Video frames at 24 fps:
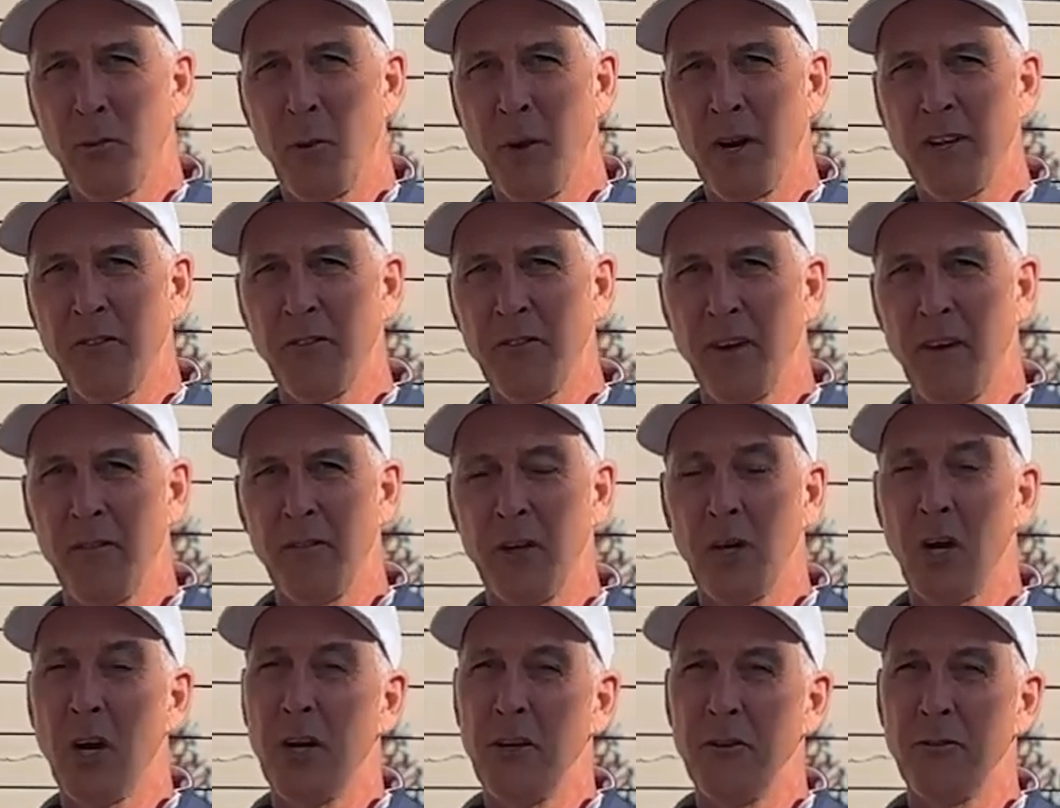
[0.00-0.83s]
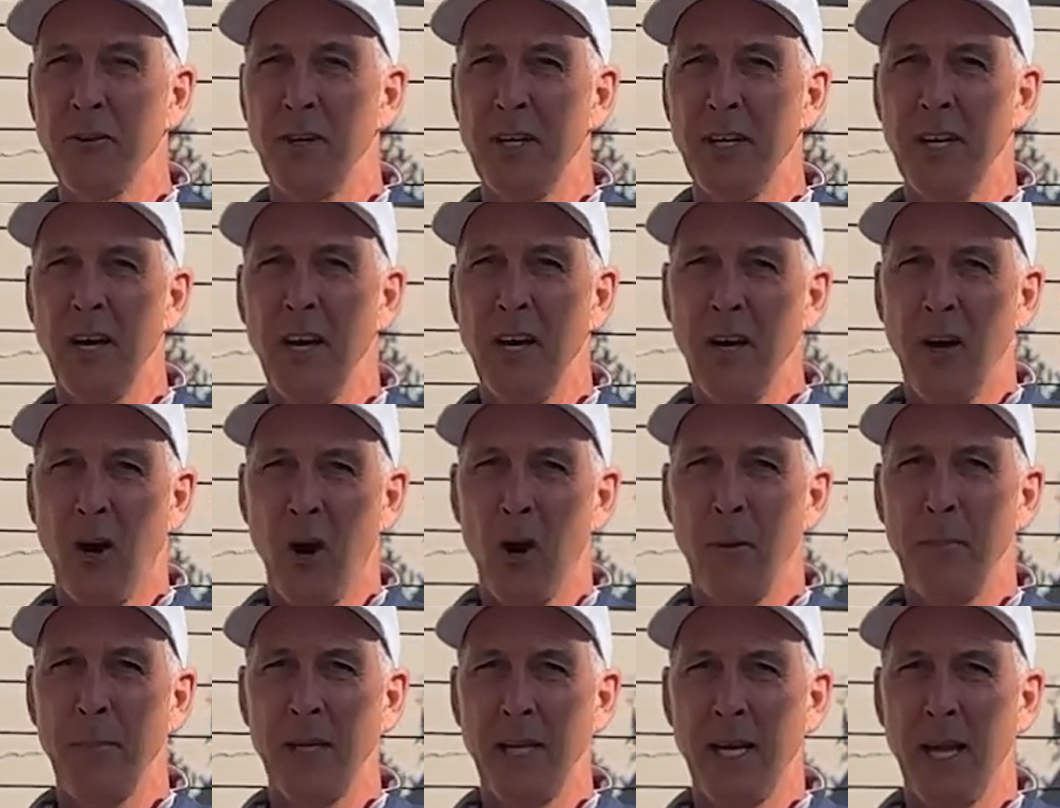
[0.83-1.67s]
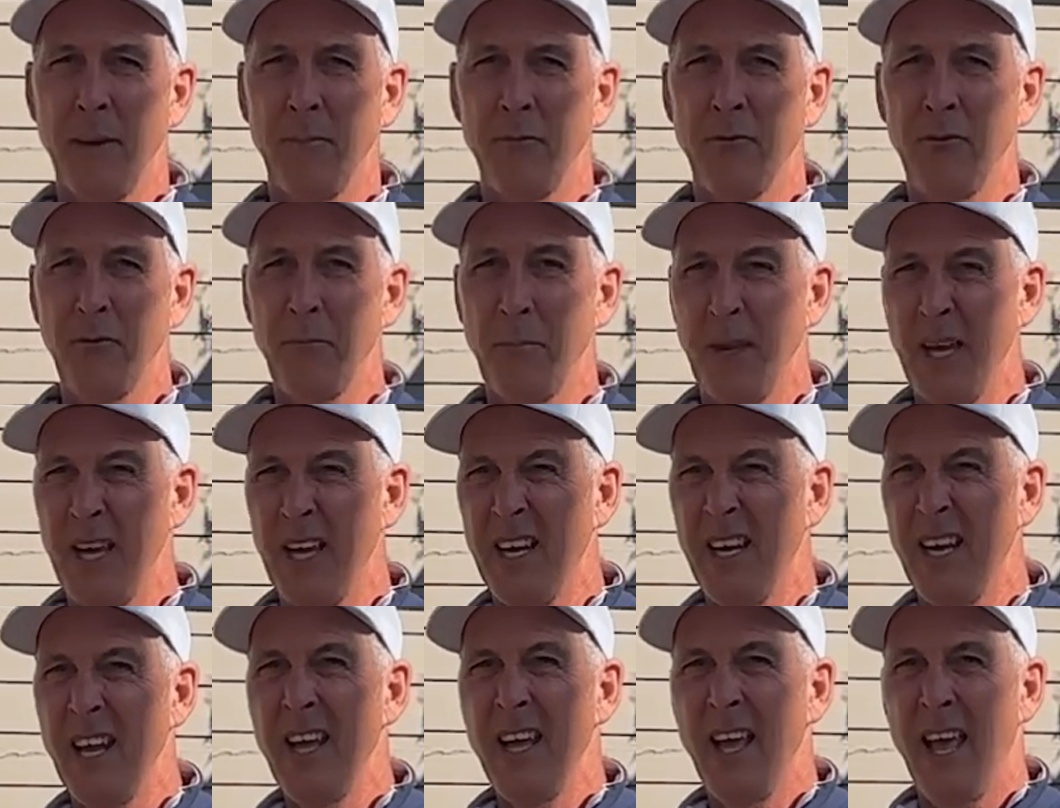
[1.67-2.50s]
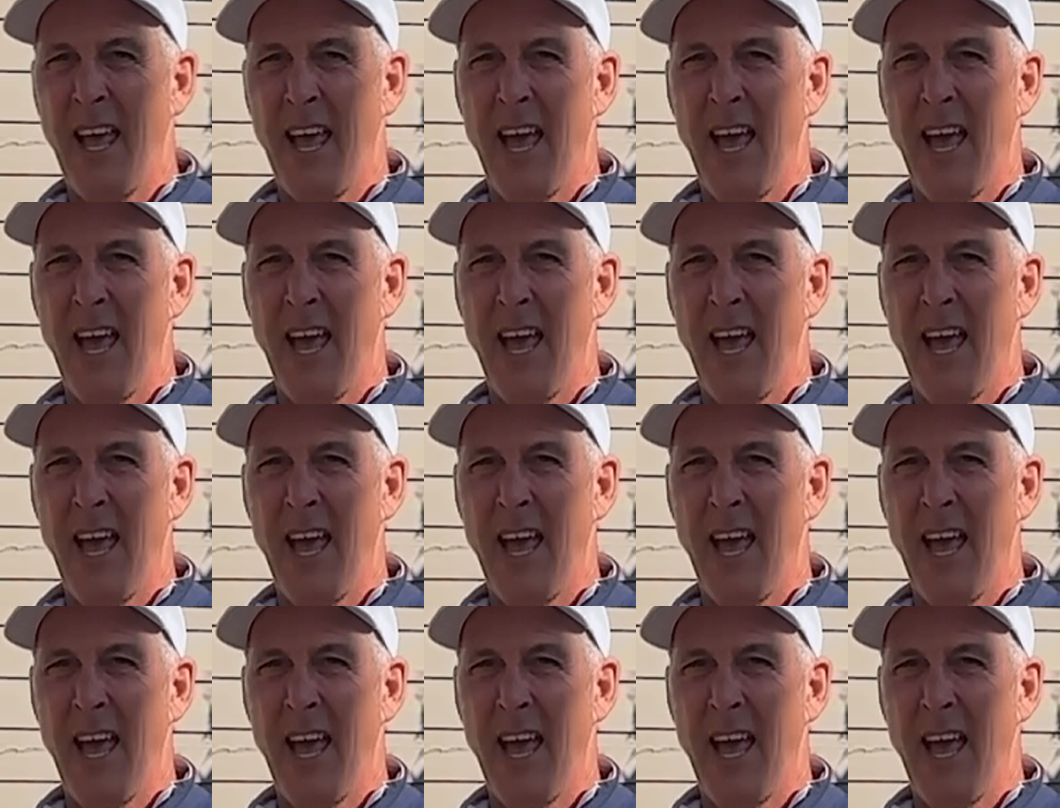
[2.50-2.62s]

twenty-seven hundred R P M spin